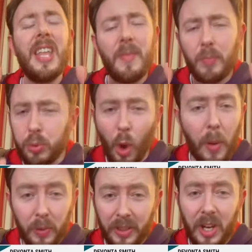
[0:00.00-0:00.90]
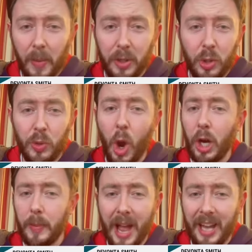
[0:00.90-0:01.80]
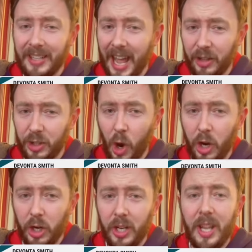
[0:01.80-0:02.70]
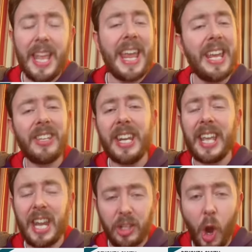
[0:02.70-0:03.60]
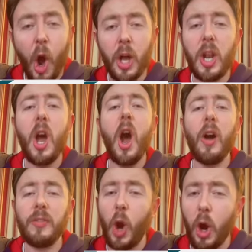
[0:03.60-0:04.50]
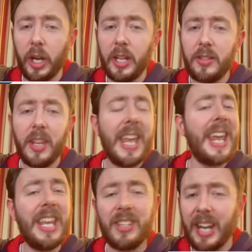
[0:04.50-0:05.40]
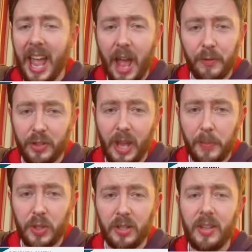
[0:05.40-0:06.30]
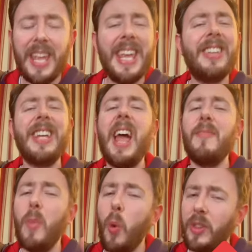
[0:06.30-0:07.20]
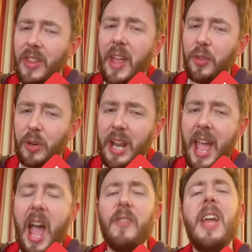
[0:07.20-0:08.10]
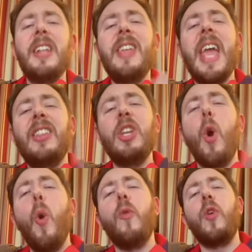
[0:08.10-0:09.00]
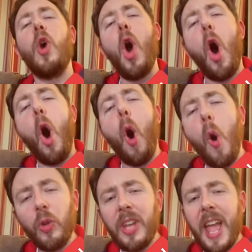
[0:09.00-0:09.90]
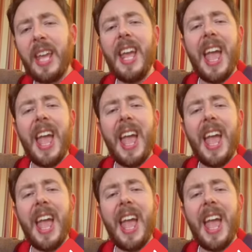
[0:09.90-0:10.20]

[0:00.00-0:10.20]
Probably the number two target behind Dallas Goedert. He's going to get a ton of targets. He's going to have receptions. He's going to have more than that 3.5. Take the over all day